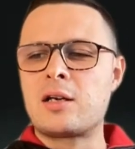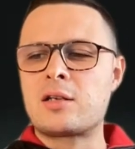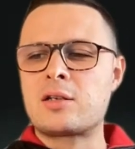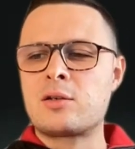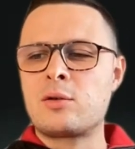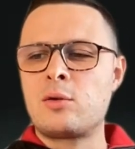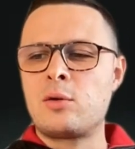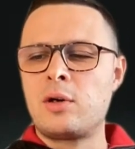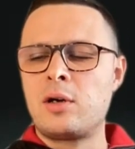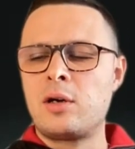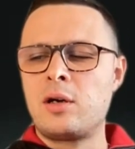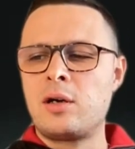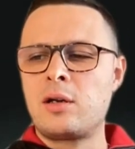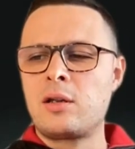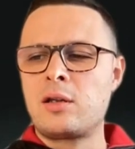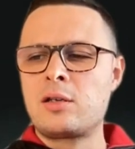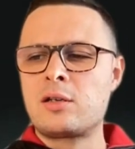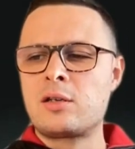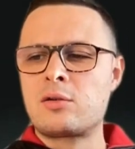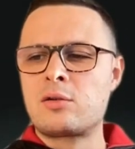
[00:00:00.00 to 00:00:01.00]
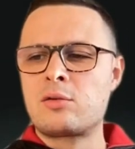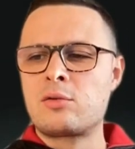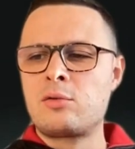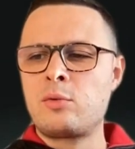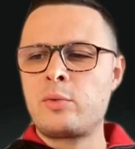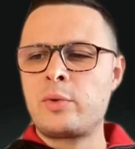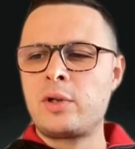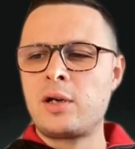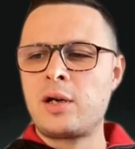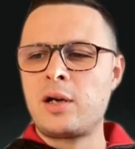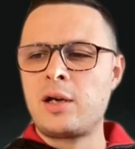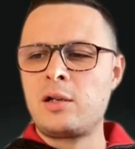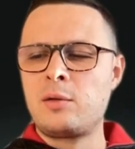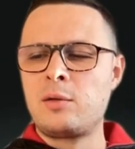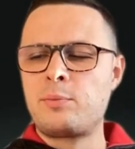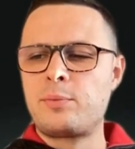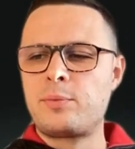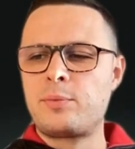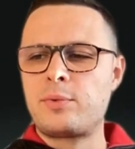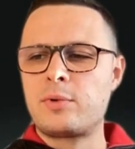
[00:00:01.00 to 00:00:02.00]
So this tool will
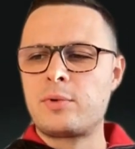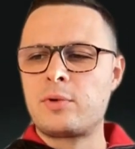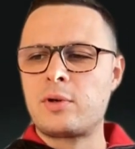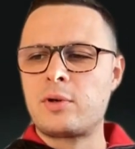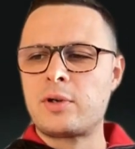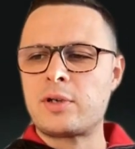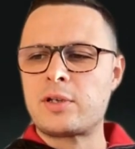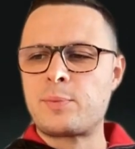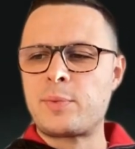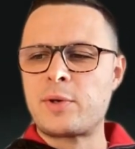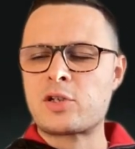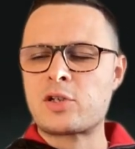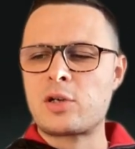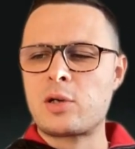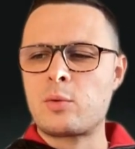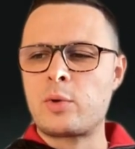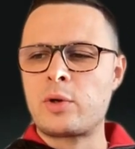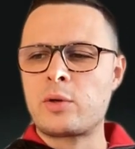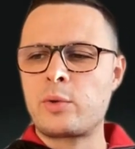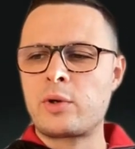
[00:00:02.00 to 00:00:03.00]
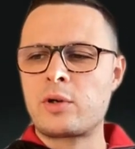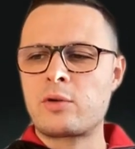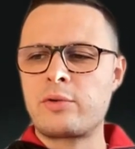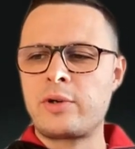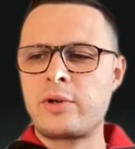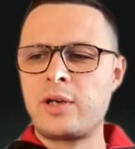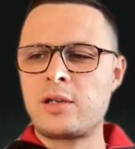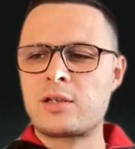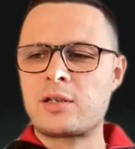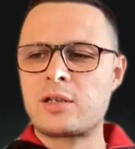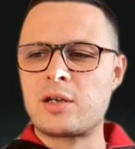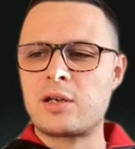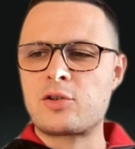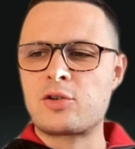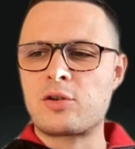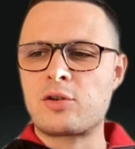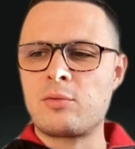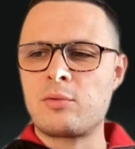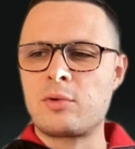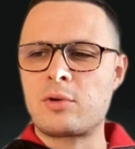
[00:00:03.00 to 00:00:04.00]
help, especially when we create such
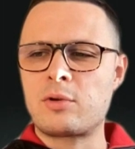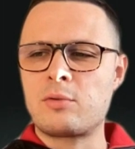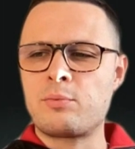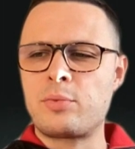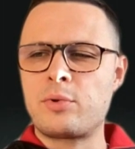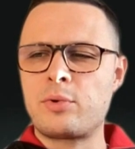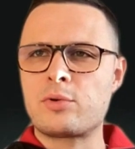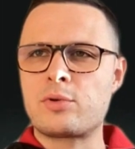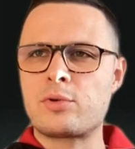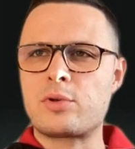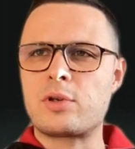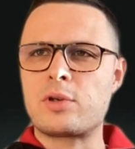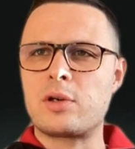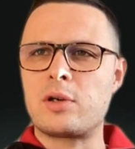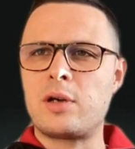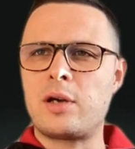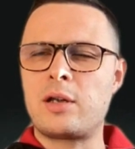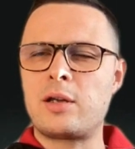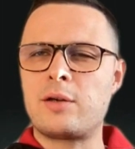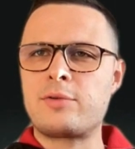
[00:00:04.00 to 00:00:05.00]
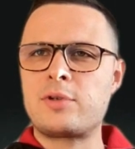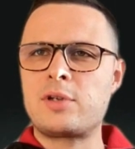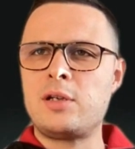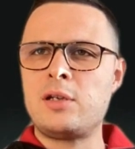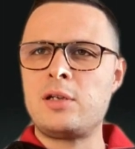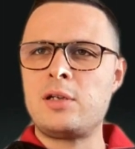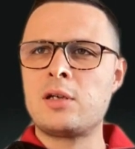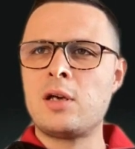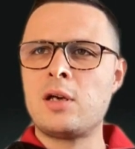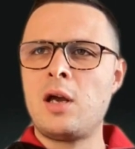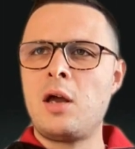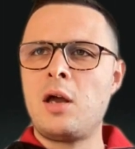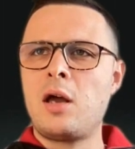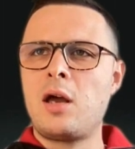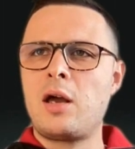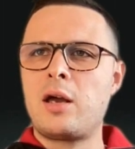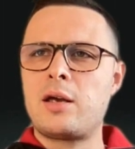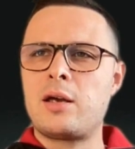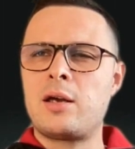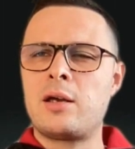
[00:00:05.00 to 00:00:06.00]
composed NFTs,
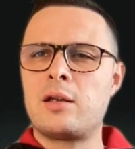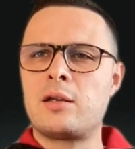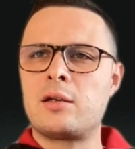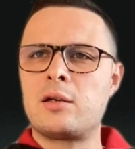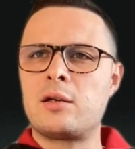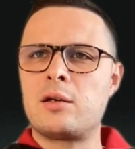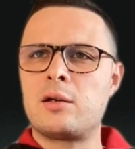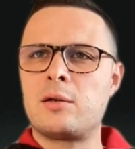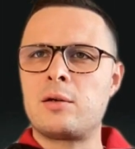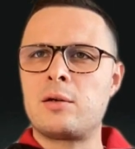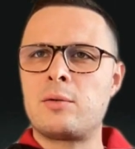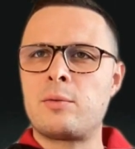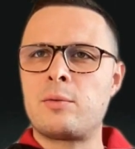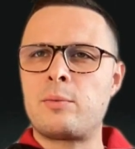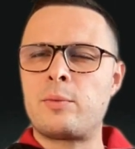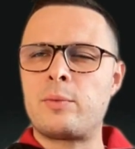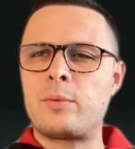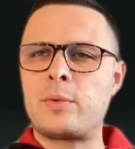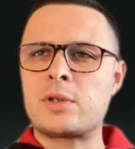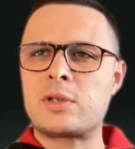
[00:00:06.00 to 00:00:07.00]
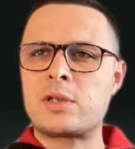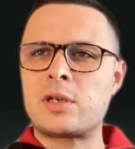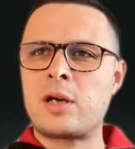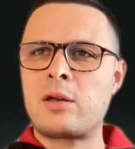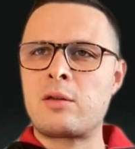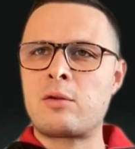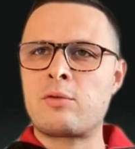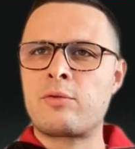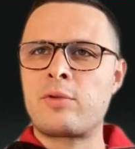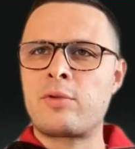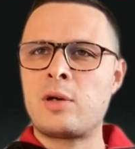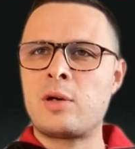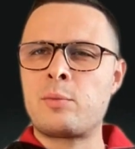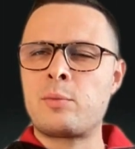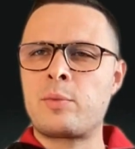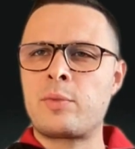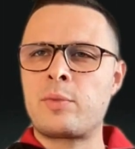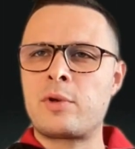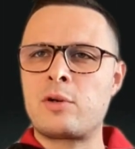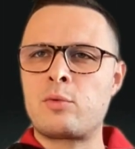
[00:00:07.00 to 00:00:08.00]
and inside of
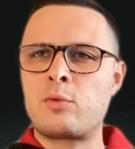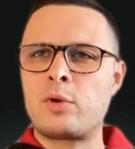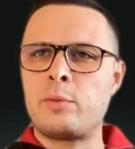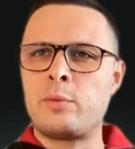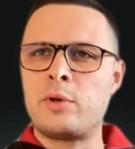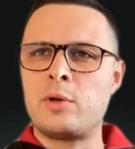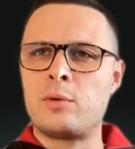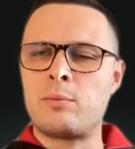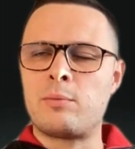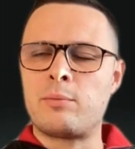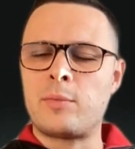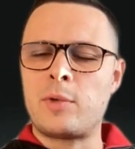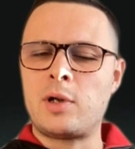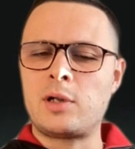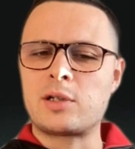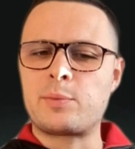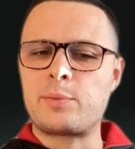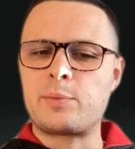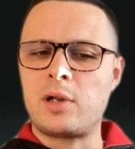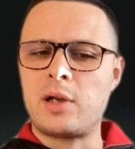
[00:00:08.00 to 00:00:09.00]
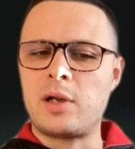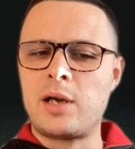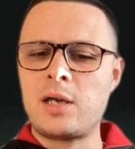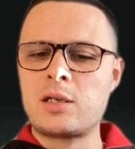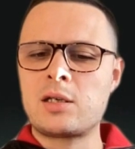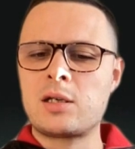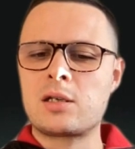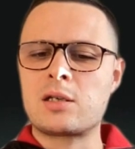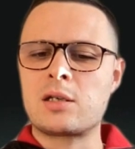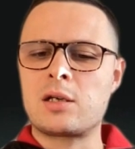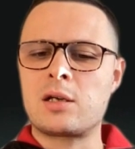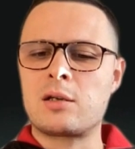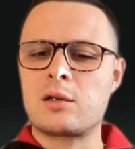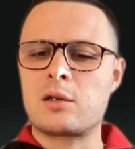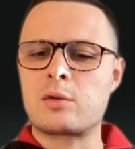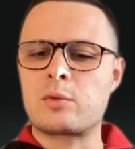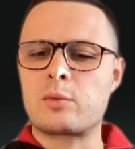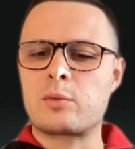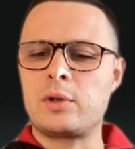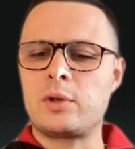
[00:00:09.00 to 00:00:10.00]
them there will be multiple assets, and
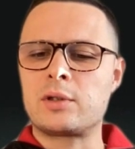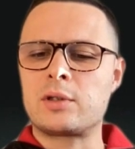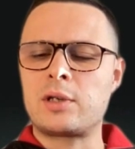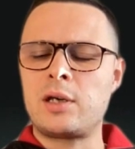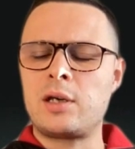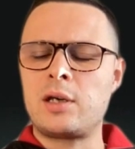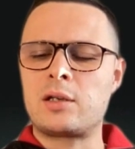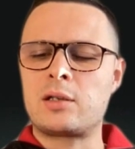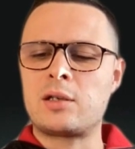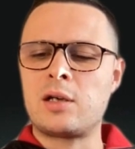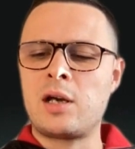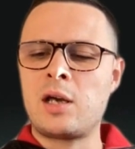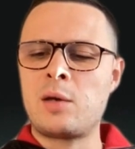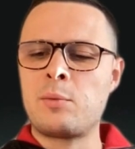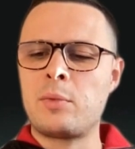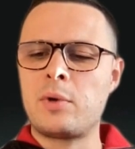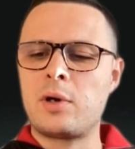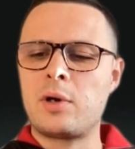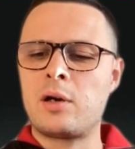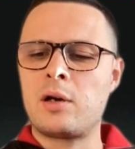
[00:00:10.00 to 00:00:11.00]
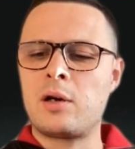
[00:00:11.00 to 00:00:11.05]
it will take time